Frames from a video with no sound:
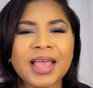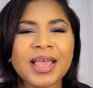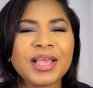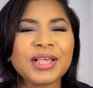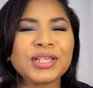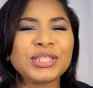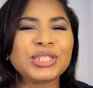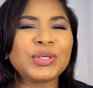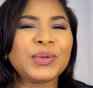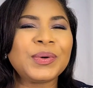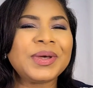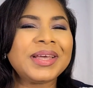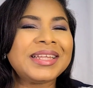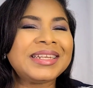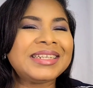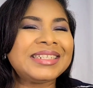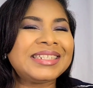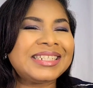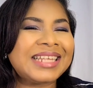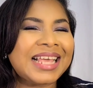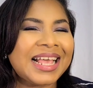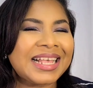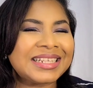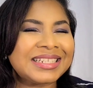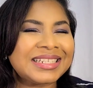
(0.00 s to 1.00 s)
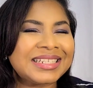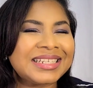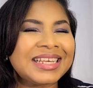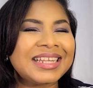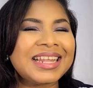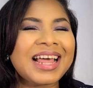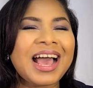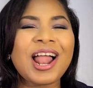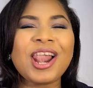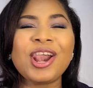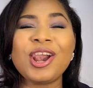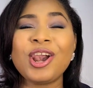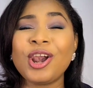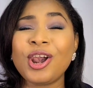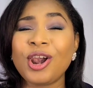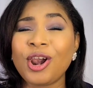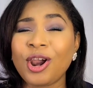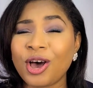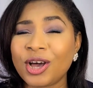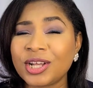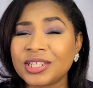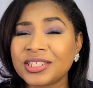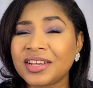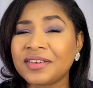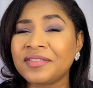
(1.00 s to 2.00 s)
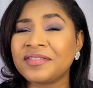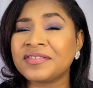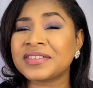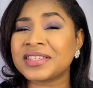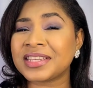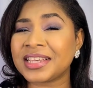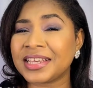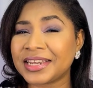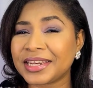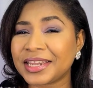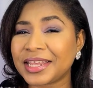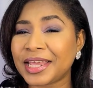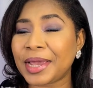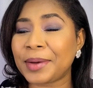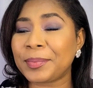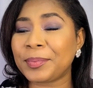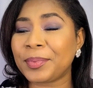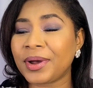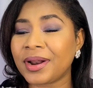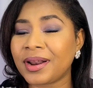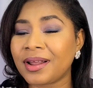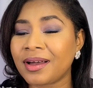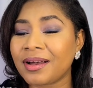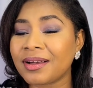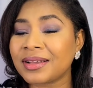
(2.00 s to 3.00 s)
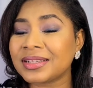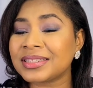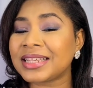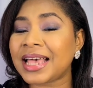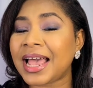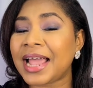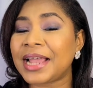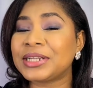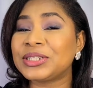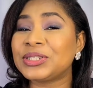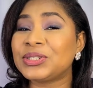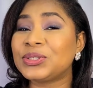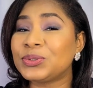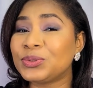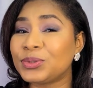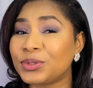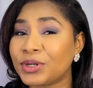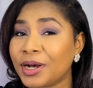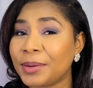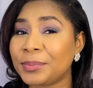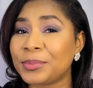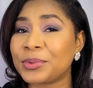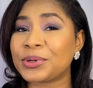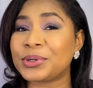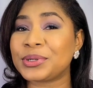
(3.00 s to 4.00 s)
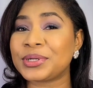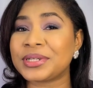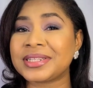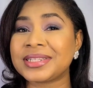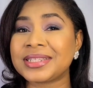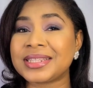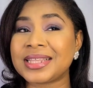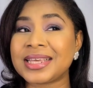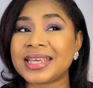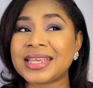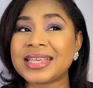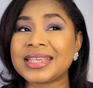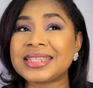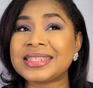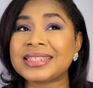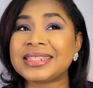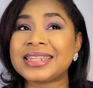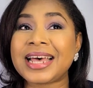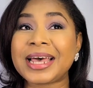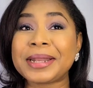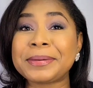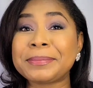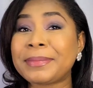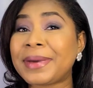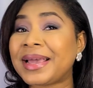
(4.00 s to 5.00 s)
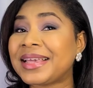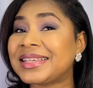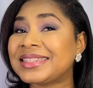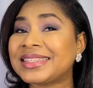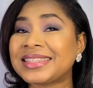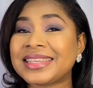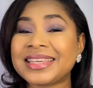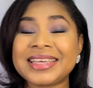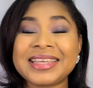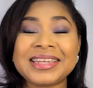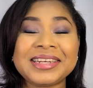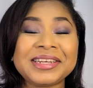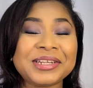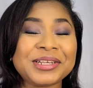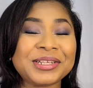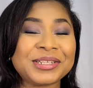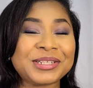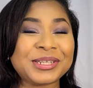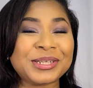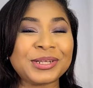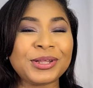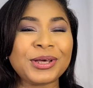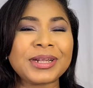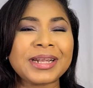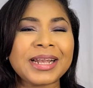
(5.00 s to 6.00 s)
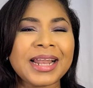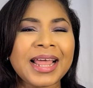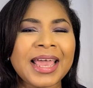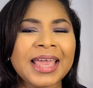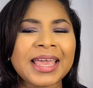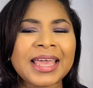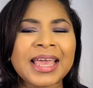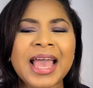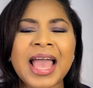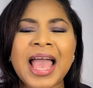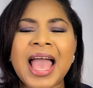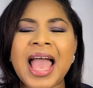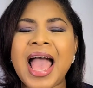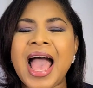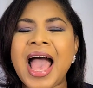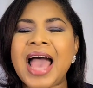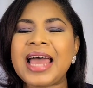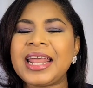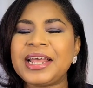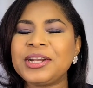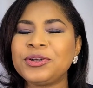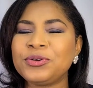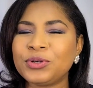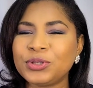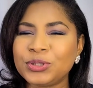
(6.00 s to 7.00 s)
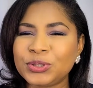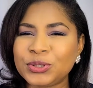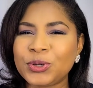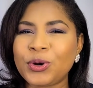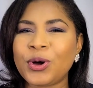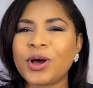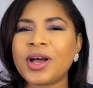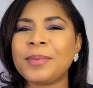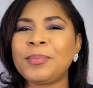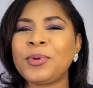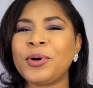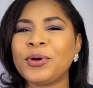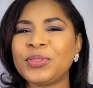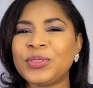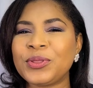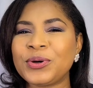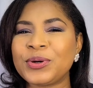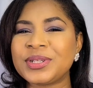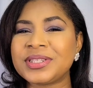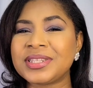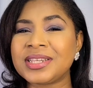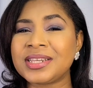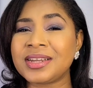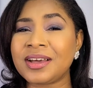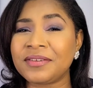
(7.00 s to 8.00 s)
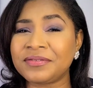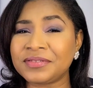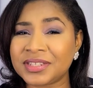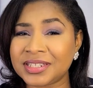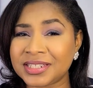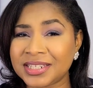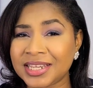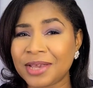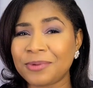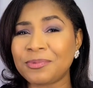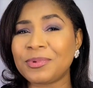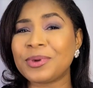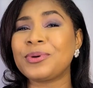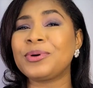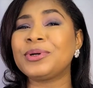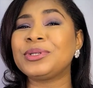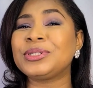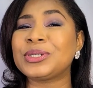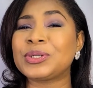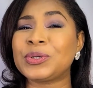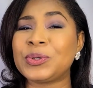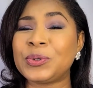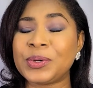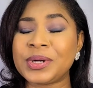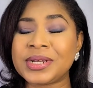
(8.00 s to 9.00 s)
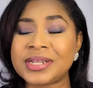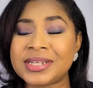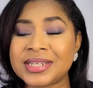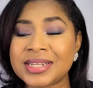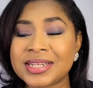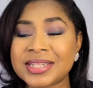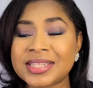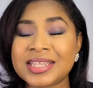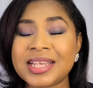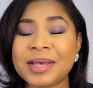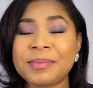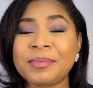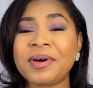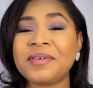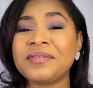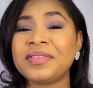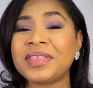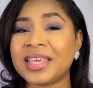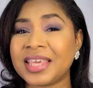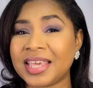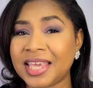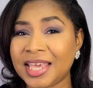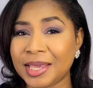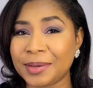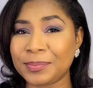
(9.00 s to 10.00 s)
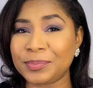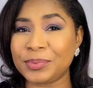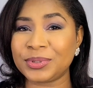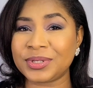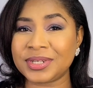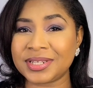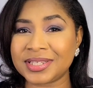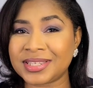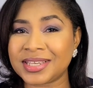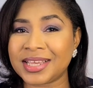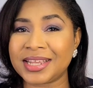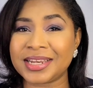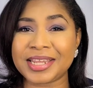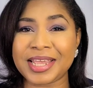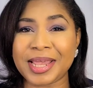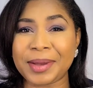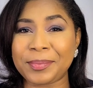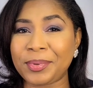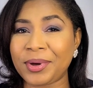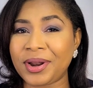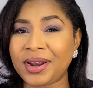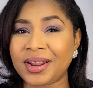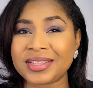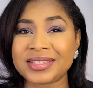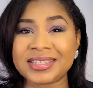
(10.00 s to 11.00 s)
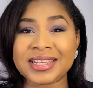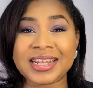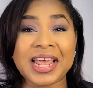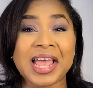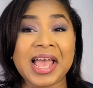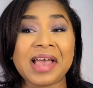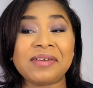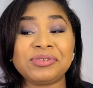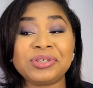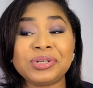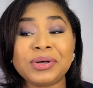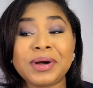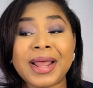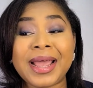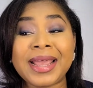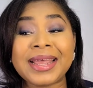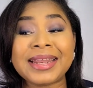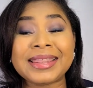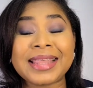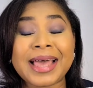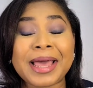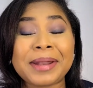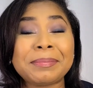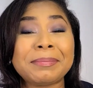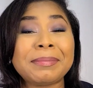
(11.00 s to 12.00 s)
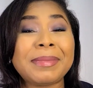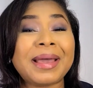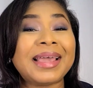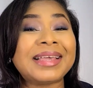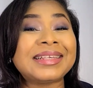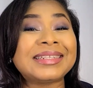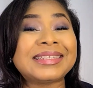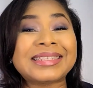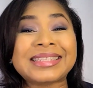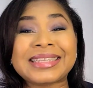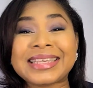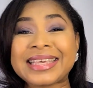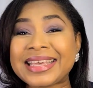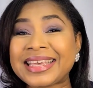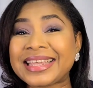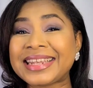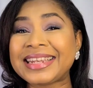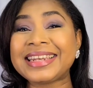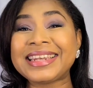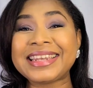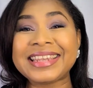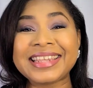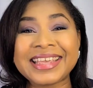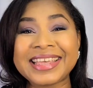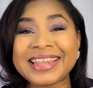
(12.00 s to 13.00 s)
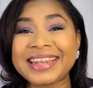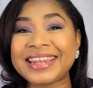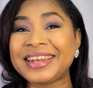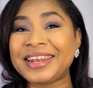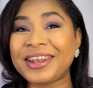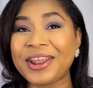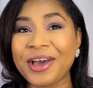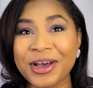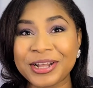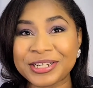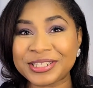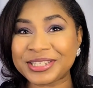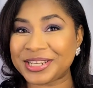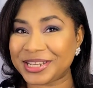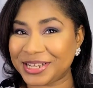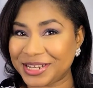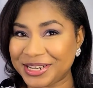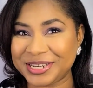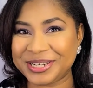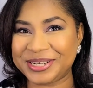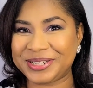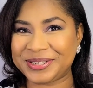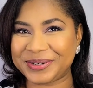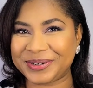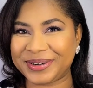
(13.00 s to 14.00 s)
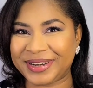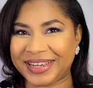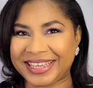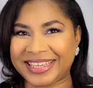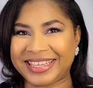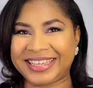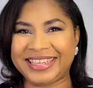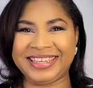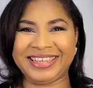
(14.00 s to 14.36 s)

So in testing a lot of skincare products, I do come across things that my skin does not like, and I don't talk about those enough. Today we're going to go into some of the K-beauty skincare products that I have tried that my skin did not enjoy.